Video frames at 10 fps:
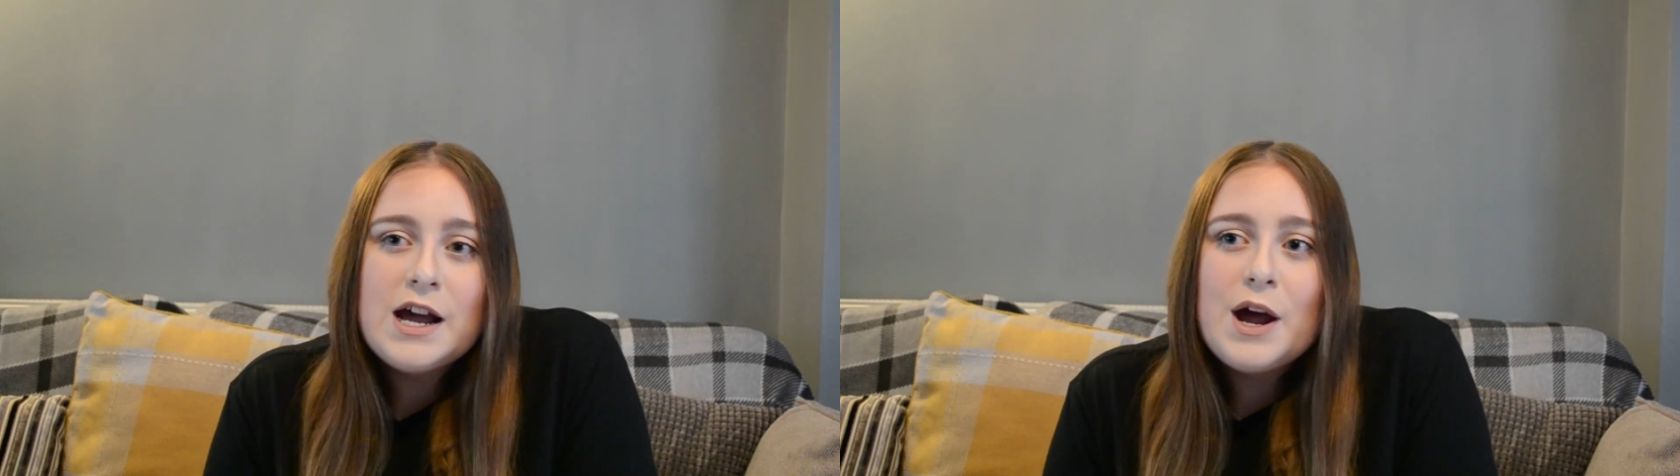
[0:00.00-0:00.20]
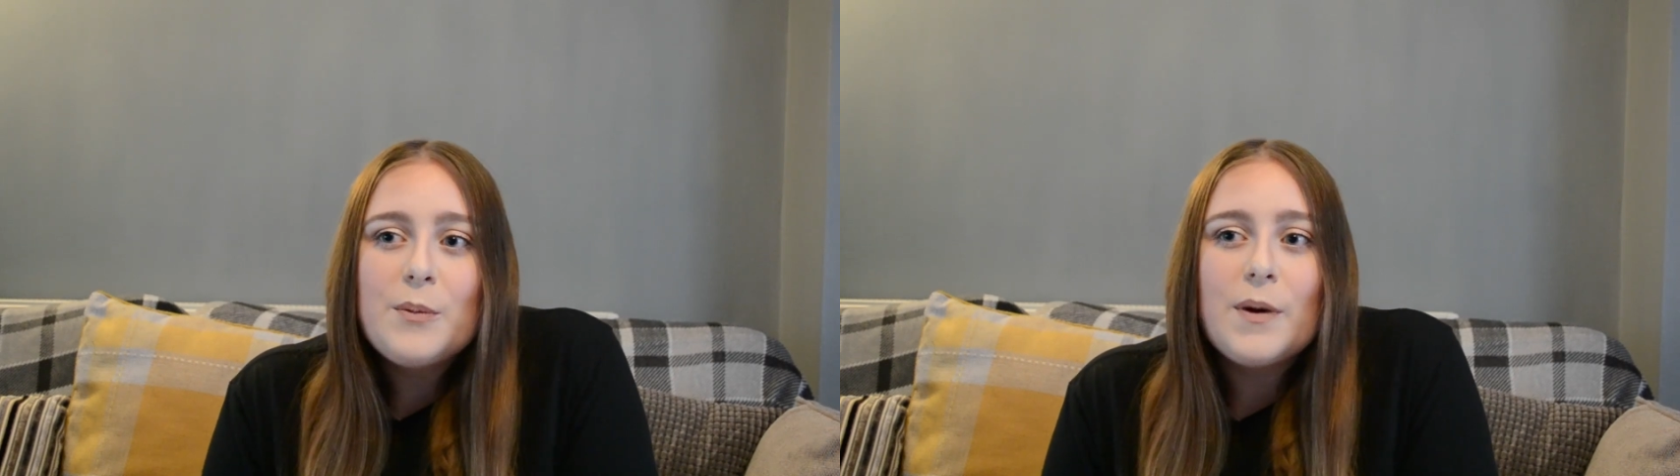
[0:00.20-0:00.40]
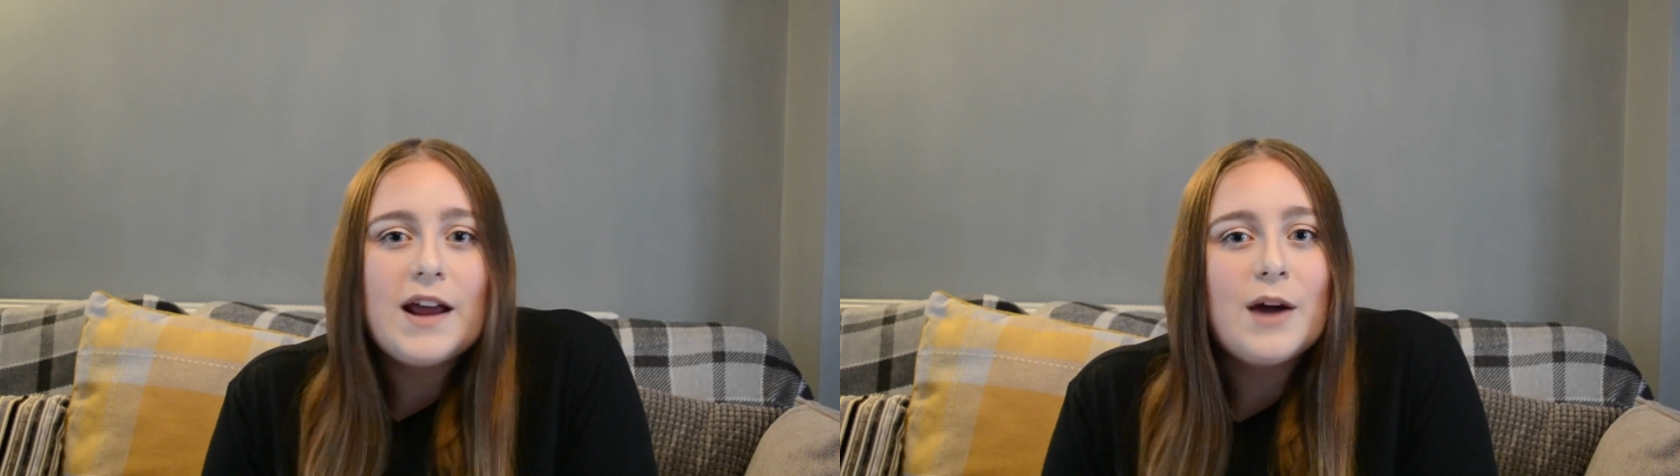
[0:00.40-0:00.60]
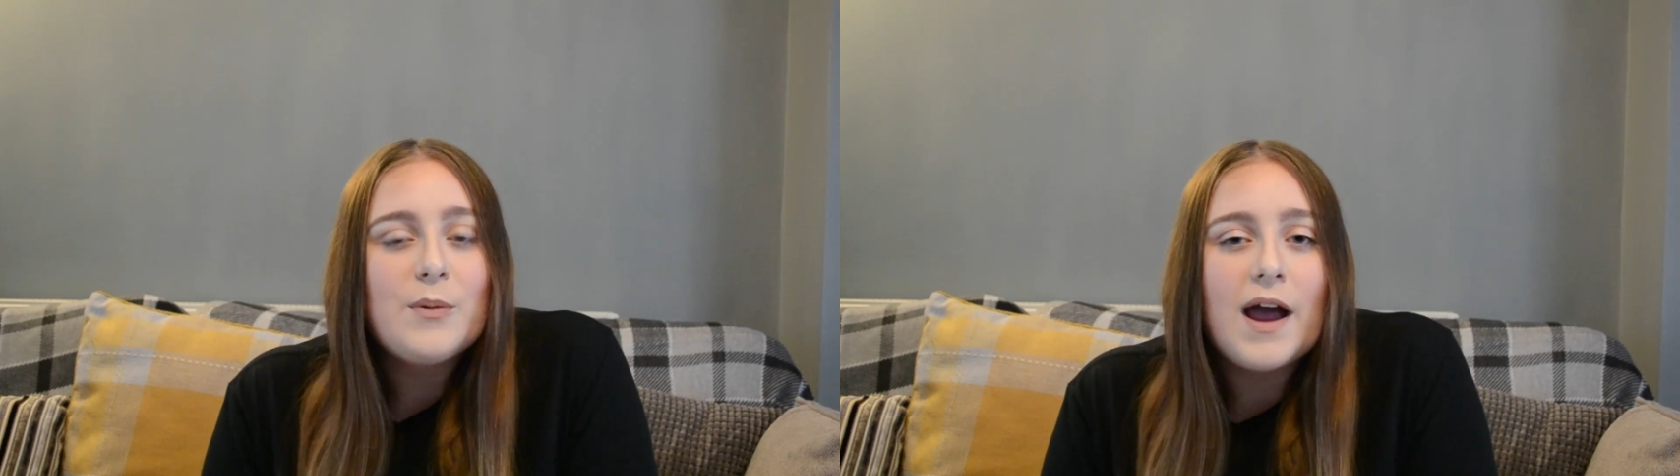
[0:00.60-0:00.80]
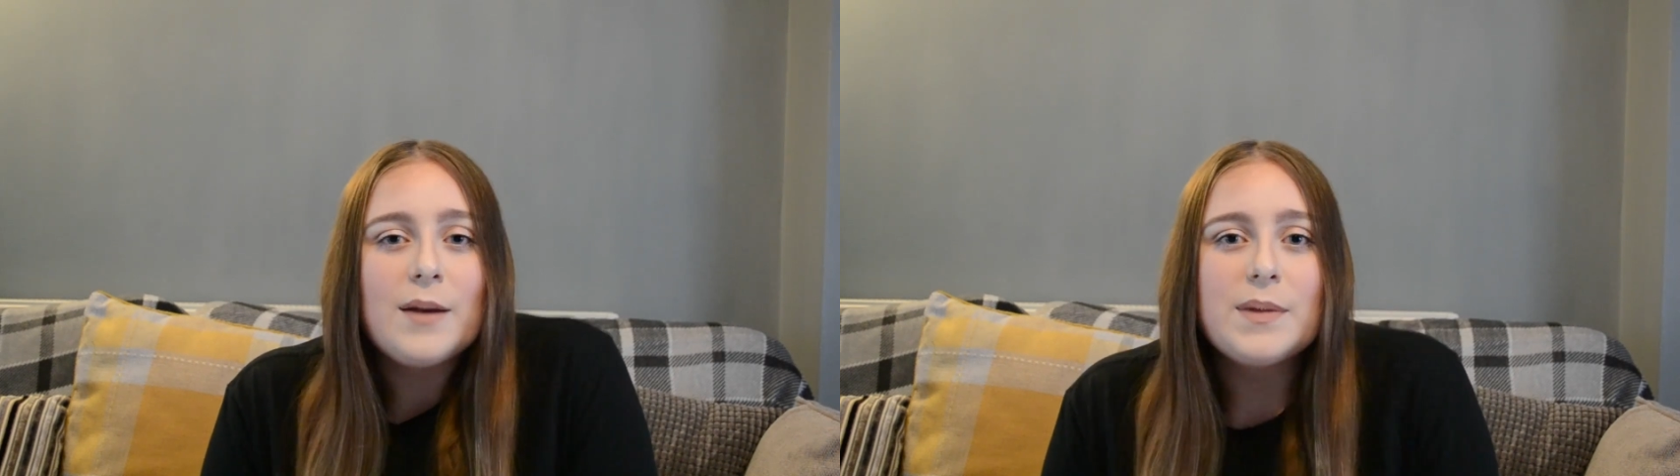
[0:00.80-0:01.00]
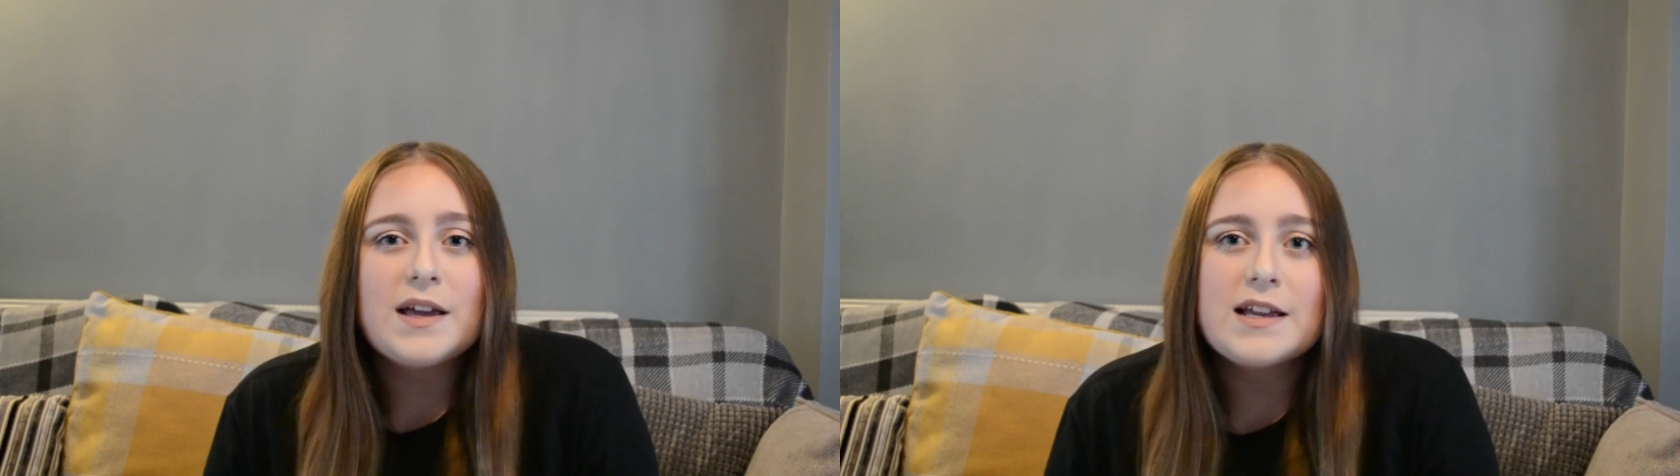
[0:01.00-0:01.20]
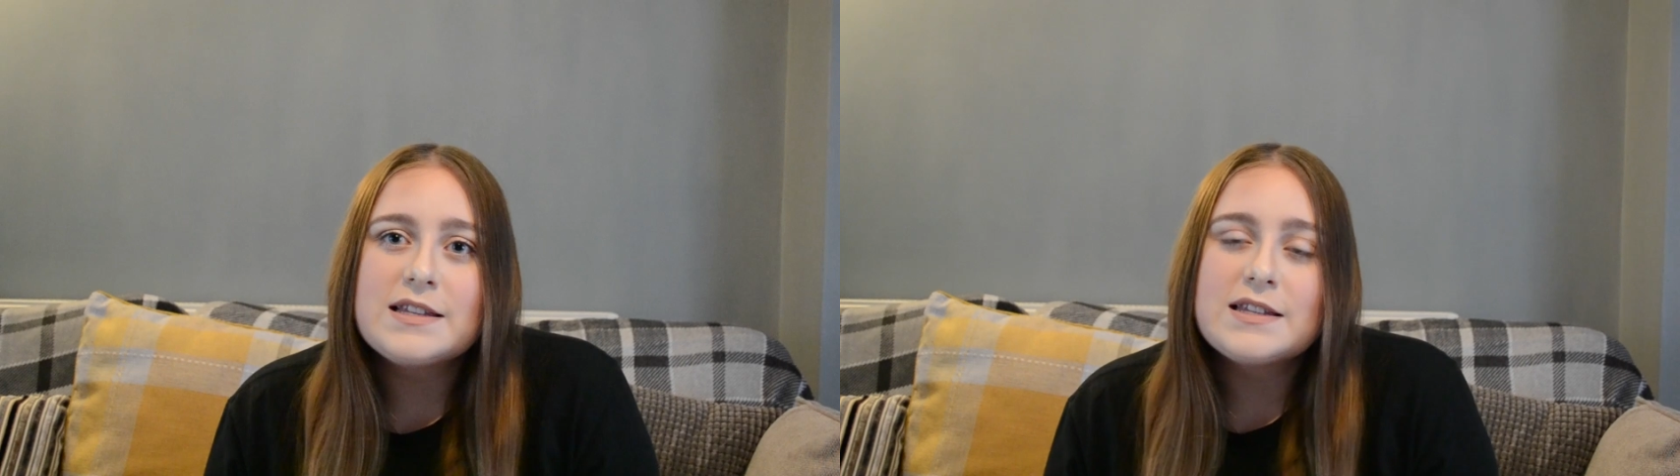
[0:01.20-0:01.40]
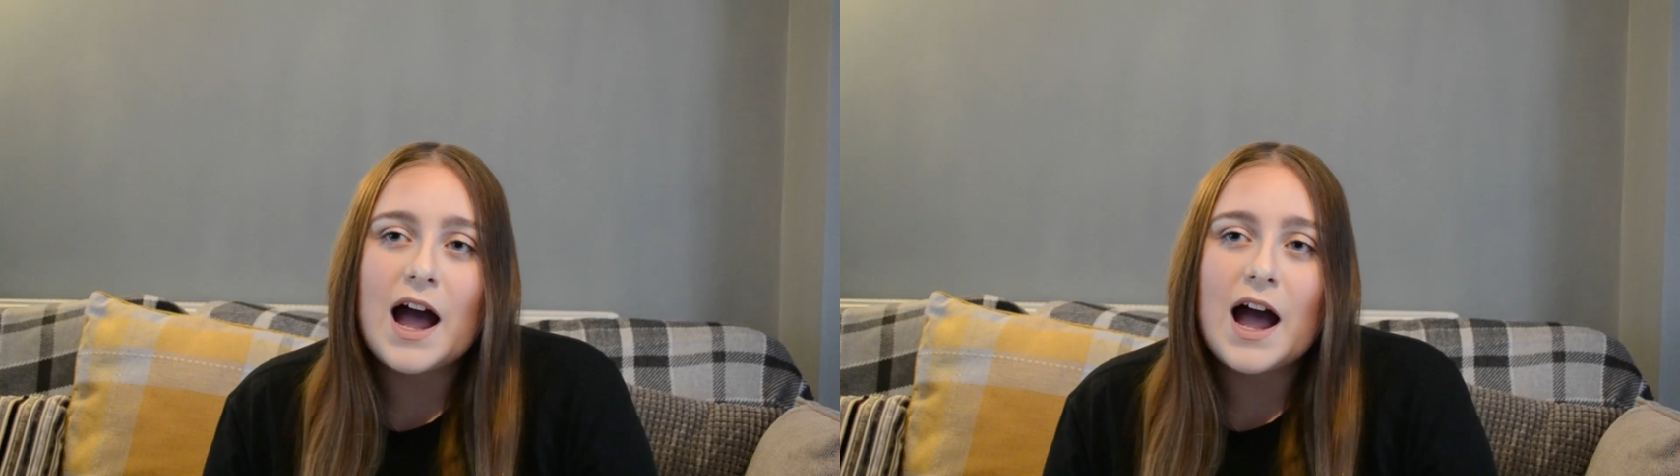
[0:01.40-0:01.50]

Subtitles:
when I went because